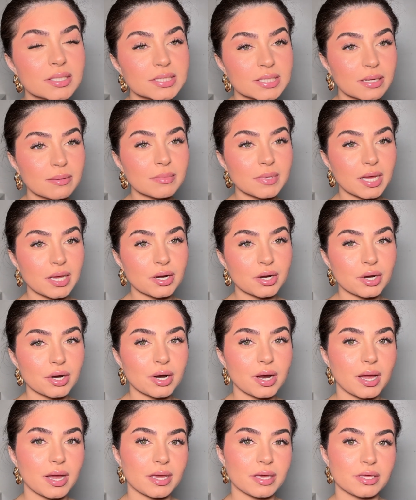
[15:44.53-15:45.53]
Same liner
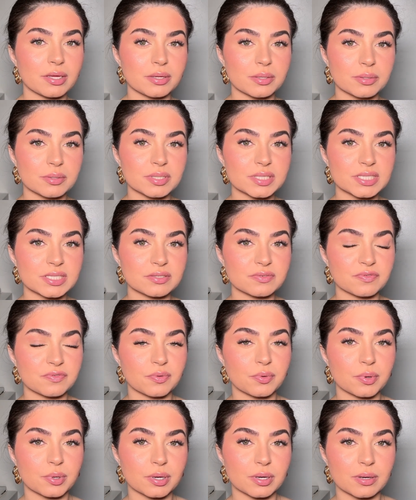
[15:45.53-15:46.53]
I used
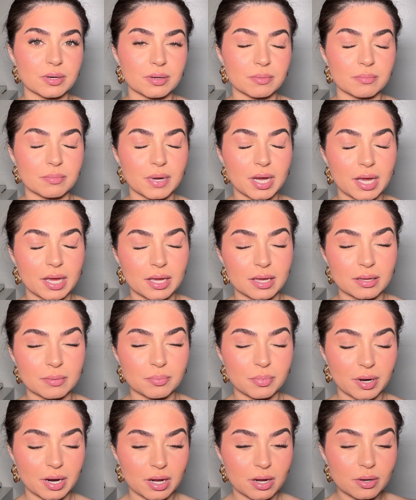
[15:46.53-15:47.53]
for my
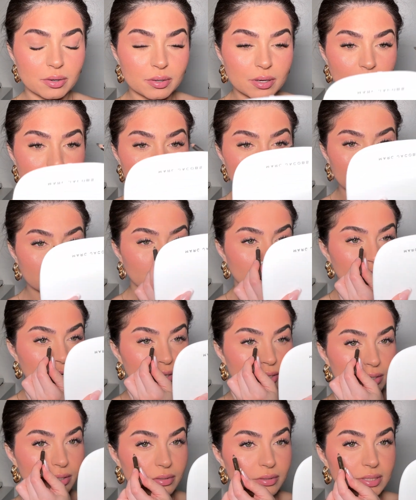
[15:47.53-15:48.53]
brow, I'm gonna kind
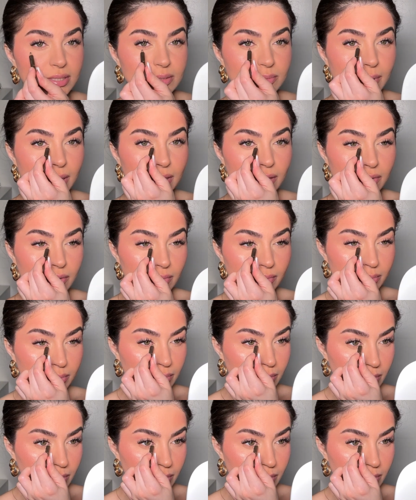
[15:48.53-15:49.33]
of use right in the